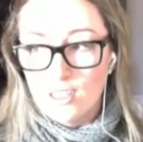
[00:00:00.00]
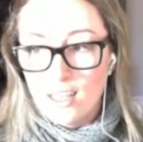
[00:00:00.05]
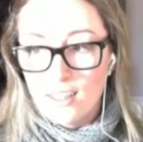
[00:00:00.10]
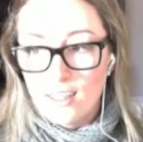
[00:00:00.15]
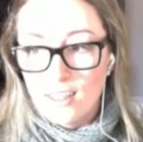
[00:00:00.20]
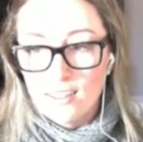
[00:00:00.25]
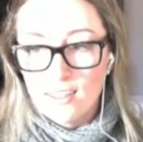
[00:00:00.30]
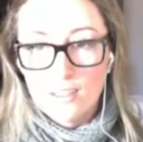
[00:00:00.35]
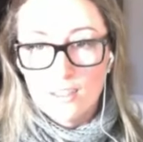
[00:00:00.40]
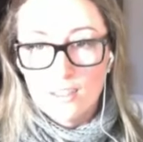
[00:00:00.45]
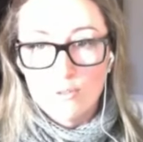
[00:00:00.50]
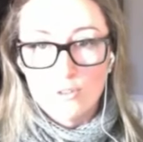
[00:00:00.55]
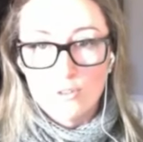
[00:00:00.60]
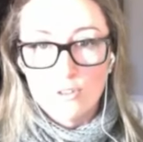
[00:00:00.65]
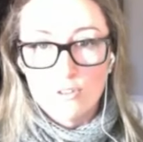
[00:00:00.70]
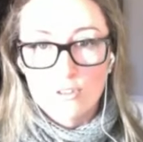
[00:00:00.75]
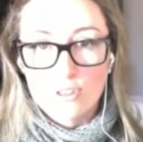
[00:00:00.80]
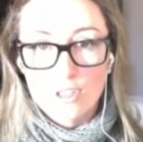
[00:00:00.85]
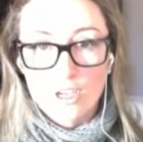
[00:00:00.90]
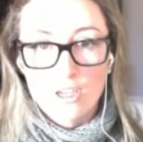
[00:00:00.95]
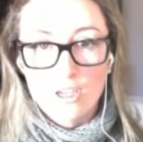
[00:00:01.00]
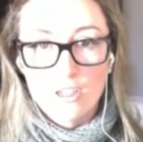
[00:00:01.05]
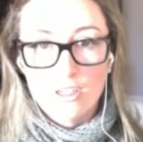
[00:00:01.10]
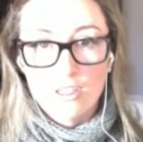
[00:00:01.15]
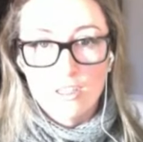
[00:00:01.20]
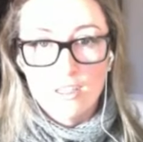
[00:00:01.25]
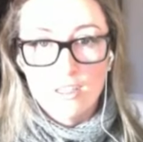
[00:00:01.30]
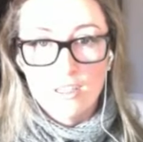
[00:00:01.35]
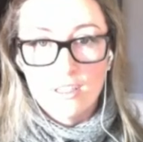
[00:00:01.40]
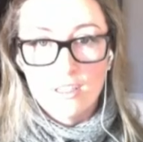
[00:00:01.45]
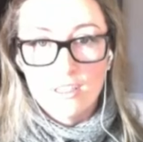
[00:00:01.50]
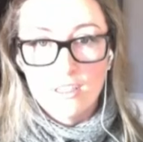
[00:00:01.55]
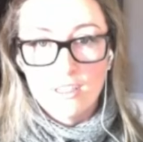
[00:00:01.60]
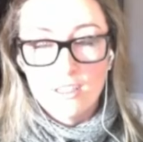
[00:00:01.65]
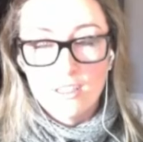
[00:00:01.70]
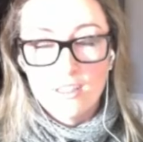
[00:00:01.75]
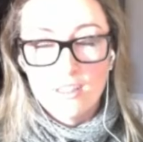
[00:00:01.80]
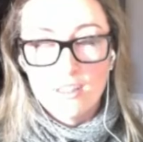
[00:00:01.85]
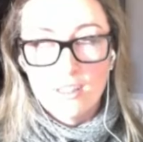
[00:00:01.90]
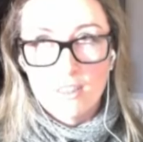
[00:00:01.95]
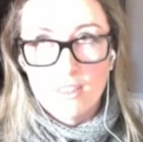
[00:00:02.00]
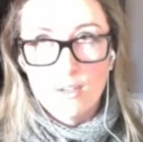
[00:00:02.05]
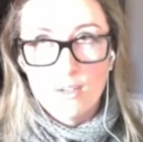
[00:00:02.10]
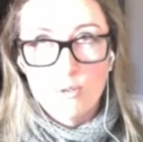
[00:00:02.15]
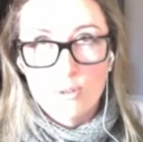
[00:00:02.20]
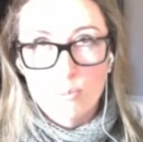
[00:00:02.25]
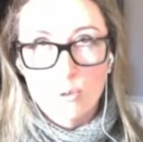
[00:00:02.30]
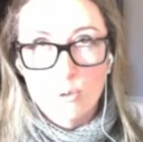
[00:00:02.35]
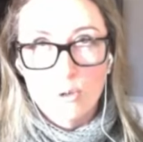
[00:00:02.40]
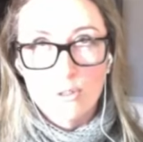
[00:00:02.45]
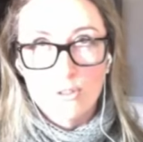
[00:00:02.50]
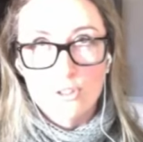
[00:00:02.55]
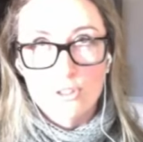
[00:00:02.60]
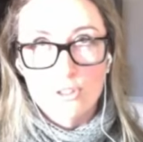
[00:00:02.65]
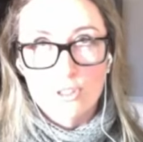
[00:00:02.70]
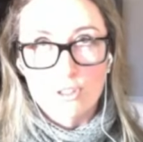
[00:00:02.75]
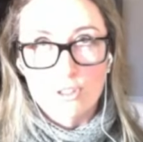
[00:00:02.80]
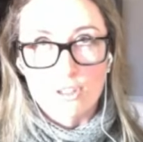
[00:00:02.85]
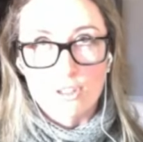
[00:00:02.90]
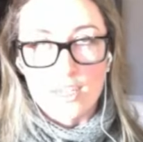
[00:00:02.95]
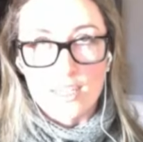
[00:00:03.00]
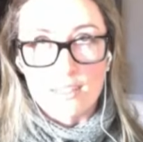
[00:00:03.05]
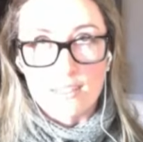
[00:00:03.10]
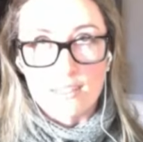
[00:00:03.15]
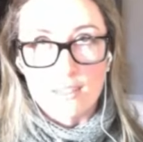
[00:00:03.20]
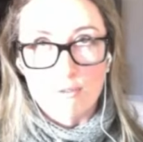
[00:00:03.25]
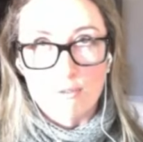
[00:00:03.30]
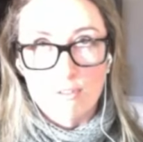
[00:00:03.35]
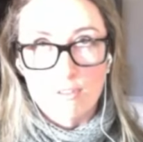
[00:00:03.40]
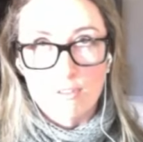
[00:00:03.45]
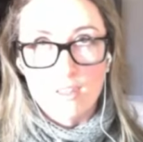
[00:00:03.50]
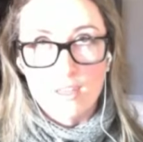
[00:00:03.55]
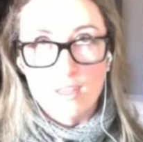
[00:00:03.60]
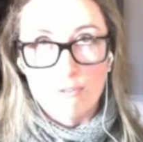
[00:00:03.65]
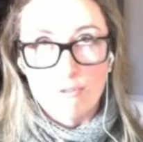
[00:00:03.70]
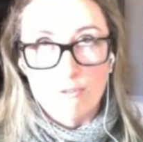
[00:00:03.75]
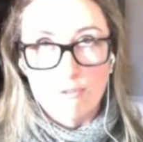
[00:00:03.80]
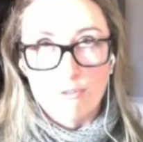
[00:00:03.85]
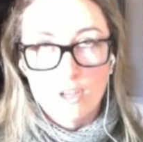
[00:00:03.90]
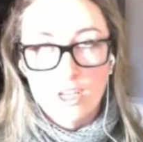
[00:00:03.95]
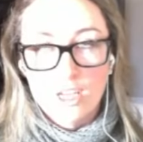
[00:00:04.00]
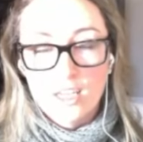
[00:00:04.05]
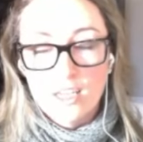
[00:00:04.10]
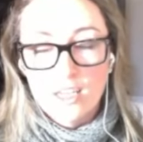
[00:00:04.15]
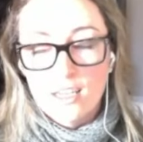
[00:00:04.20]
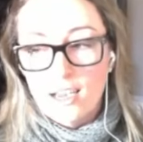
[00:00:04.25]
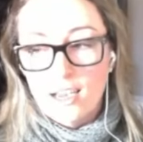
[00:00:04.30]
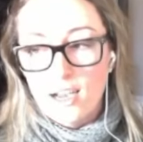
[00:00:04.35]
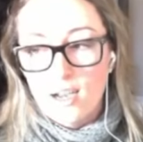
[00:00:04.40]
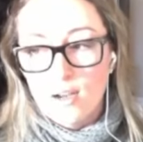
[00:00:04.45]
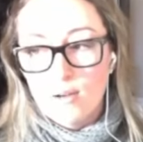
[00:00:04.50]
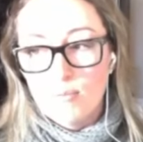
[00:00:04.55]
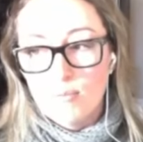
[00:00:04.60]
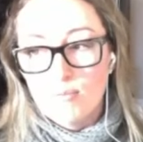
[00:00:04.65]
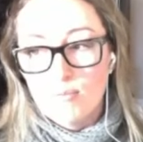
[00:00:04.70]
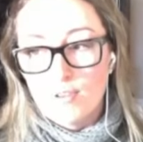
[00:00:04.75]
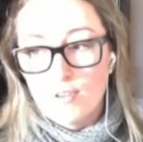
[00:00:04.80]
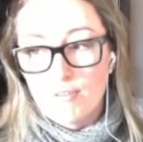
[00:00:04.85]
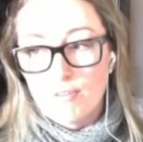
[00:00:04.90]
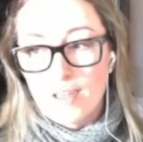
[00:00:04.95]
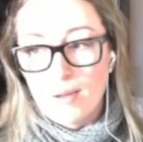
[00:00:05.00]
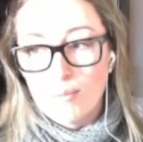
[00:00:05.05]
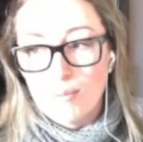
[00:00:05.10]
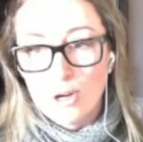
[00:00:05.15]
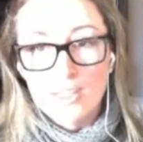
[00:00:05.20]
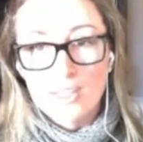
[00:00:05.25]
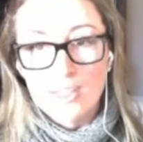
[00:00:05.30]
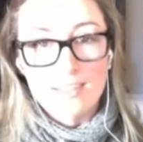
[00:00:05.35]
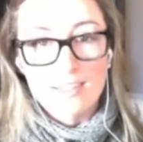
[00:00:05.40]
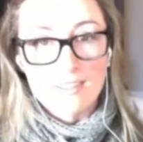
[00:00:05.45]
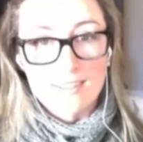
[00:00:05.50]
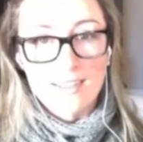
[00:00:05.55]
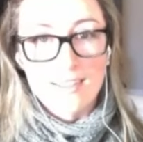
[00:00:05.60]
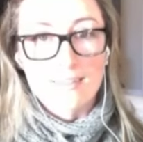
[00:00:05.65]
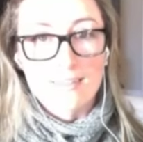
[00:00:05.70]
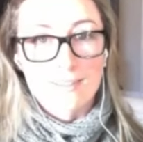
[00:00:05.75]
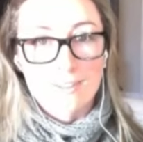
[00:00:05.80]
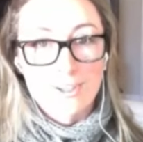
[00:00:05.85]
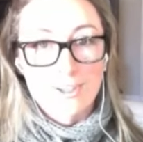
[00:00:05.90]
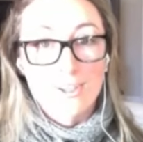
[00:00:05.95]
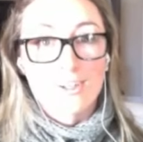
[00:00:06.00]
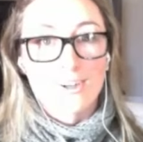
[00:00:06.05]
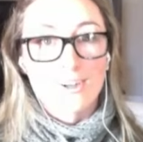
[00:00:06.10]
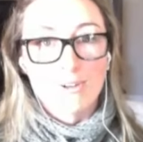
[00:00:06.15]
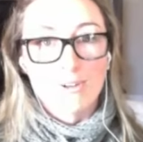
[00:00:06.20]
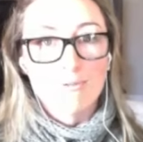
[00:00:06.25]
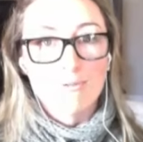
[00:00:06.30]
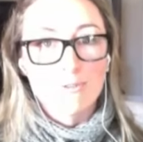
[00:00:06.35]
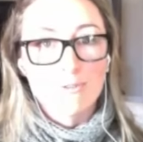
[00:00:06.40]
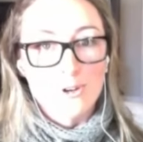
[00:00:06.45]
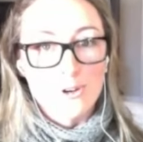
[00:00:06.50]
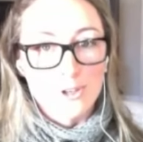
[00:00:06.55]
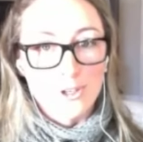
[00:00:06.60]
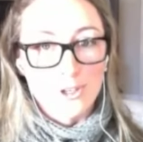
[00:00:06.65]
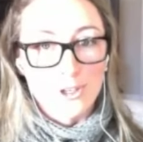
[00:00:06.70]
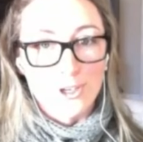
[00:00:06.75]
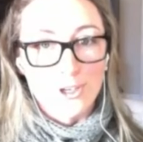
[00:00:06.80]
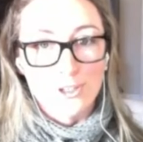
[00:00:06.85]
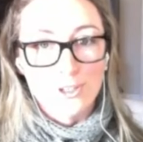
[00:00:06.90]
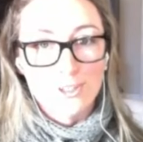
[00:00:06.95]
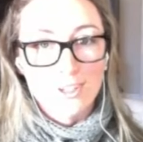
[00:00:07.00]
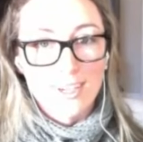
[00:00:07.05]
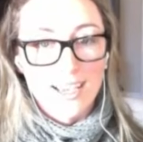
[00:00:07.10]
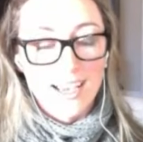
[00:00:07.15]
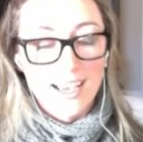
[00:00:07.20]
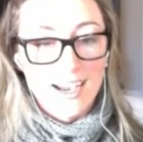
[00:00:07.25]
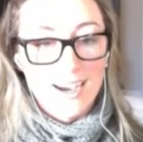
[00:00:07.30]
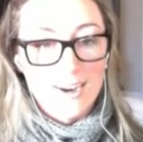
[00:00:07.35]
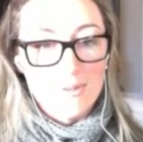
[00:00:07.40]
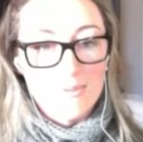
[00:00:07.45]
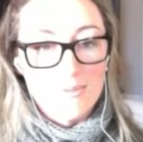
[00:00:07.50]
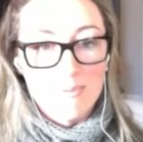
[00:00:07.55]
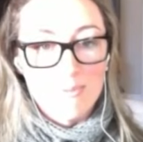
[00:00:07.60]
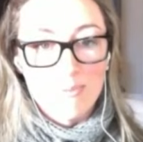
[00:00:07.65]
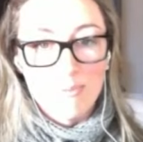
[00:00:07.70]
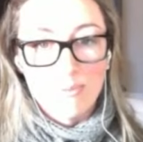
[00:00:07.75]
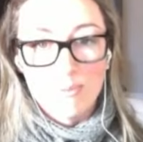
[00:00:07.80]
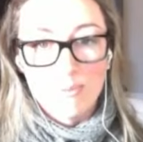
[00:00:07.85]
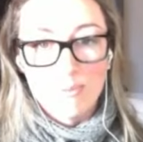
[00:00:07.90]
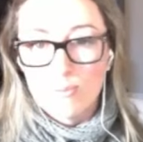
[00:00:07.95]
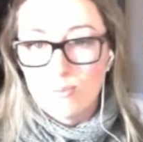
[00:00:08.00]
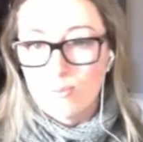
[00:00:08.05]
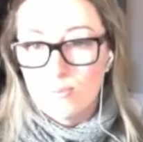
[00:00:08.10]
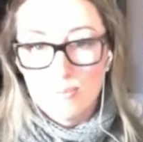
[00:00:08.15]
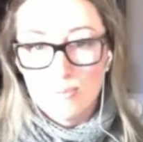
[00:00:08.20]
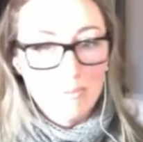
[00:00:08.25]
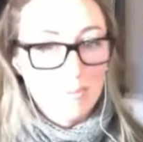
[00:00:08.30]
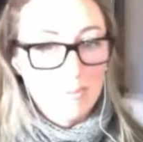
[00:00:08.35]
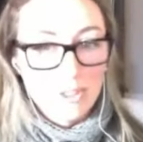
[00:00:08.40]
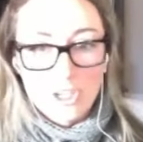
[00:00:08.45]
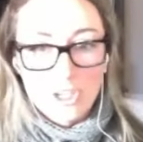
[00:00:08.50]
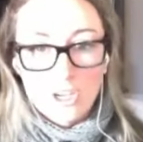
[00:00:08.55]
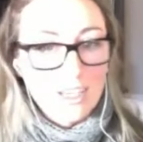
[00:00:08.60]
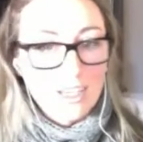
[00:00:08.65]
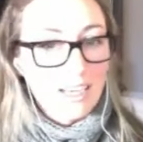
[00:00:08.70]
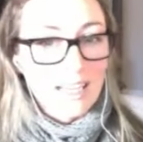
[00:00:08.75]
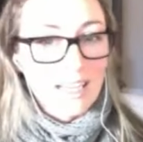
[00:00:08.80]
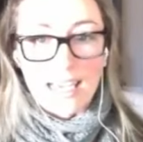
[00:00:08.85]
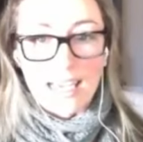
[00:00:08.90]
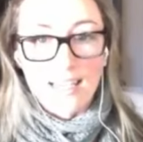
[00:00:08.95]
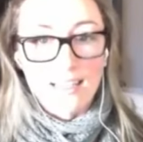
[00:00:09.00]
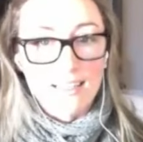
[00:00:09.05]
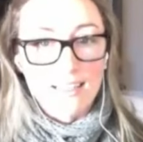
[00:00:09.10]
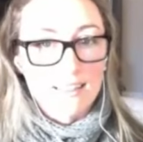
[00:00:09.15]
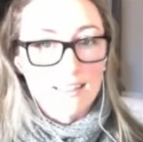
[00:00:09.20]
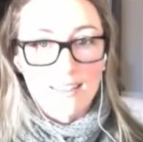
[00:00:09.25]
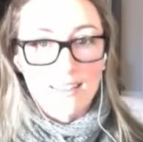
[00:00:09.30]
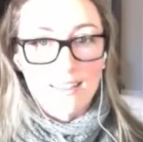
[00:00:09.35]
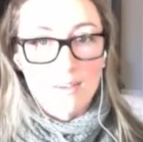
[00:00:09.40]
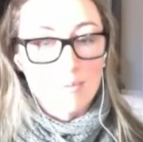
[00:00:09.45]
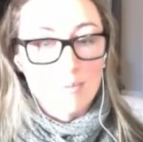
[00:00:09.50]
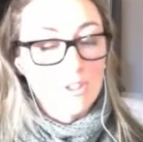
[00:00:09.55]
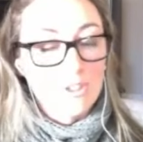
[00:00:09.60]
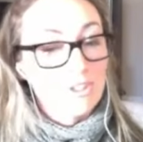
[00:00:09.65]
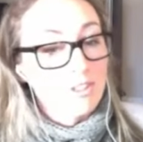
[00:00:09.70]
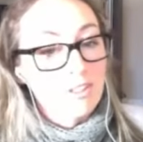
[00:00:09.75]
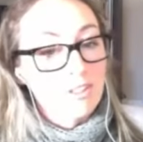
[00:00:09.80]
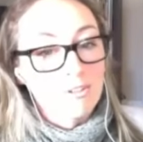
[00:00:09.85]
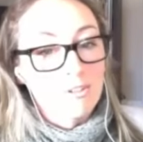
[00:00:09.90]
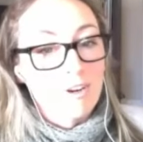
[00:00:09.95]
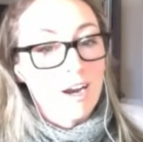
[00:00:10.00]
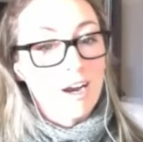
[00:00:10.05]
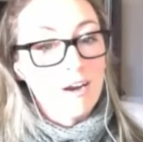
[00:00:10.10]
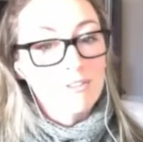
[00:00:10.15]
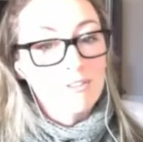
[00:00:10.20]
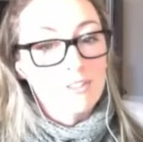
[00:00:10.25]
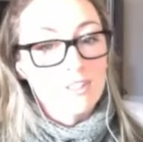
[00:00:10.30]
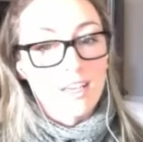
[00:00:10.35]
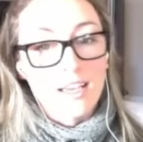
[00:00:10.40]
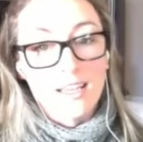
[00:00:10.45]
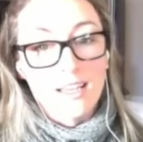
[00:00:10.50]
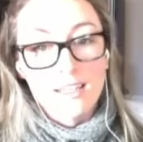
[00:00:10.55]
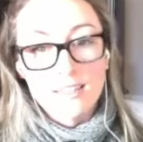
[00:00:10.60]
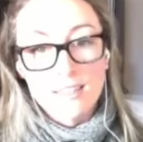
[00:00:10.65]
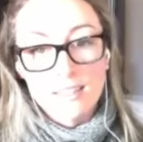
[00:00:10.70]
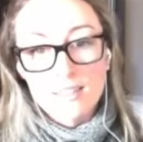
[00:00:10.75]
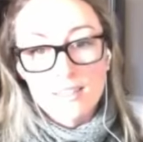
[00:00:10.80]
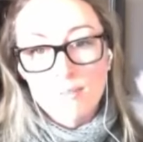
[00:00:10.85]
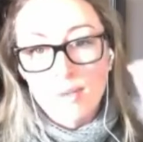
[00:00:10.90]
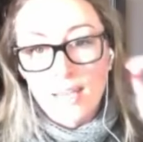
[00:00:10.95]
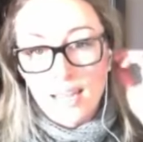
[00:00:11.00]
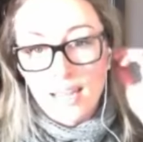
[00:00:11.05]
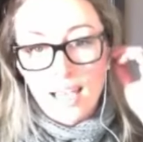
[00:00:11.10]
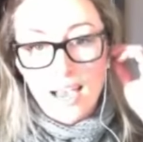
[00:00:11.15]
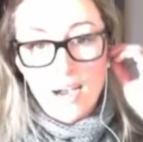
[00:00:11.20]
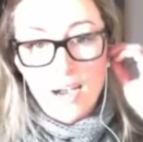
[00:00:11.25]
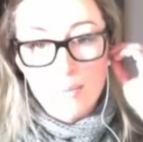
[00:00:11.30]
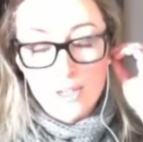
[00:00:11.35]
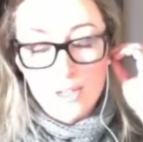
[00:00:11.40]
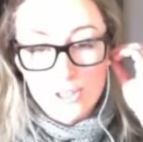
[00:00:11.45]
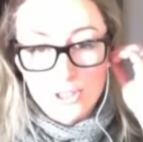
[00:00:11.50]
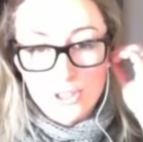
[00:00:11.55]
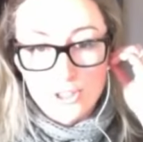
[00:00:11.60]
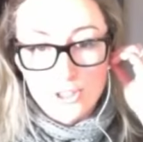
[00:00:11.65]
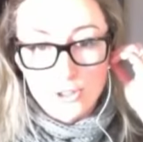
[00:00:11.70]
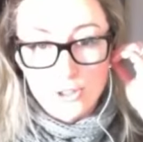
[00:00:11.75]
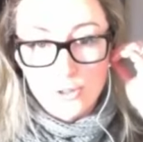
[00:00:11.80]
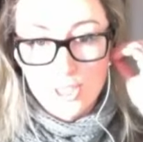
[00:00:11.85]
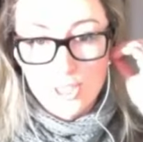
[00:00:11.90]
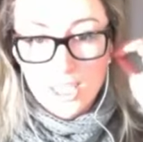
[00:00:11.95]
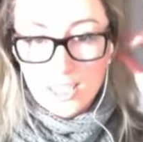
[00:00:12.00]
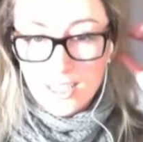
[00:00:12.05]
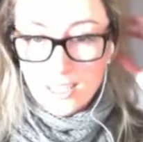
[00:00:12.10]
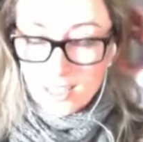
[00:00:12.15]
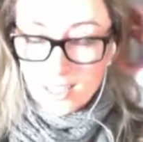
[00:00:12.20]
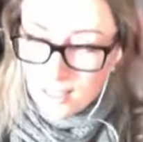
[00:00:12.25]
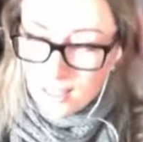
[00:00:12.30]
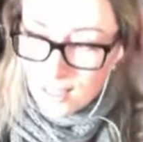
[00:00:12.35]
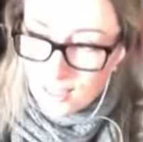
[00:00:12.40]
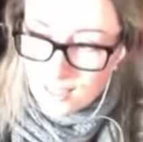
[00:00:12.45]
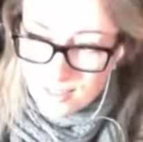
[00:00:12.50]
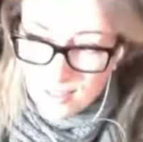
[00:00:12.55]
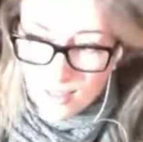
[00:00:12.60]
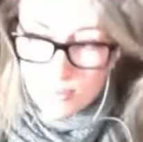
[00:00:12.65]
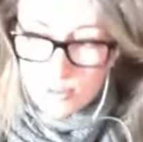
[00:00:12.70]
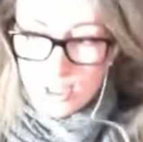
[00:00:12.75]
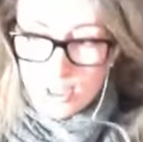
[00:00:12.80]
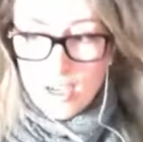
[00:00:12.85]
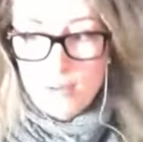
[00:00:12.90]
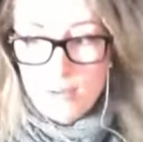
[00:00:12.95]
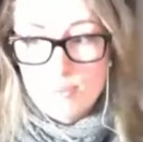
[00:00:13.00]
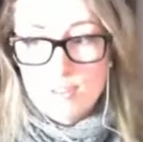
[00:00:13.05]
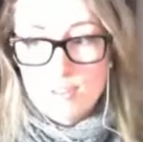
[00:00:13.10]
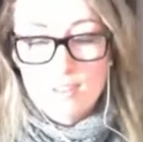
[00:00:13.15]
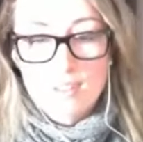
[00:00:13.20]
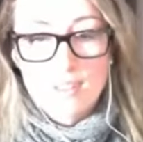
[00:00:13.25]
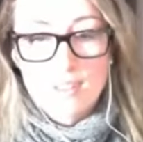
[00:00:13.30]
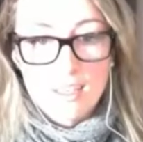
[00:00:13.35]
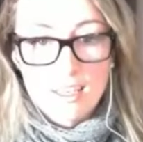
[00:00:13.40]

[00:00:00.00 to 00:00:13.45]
think that if you don't, the thing with portraiture is if that model just doesn't turn it on for you, you're not going to get the image that you're after. And it doesn't matter how much you, like, sometimes,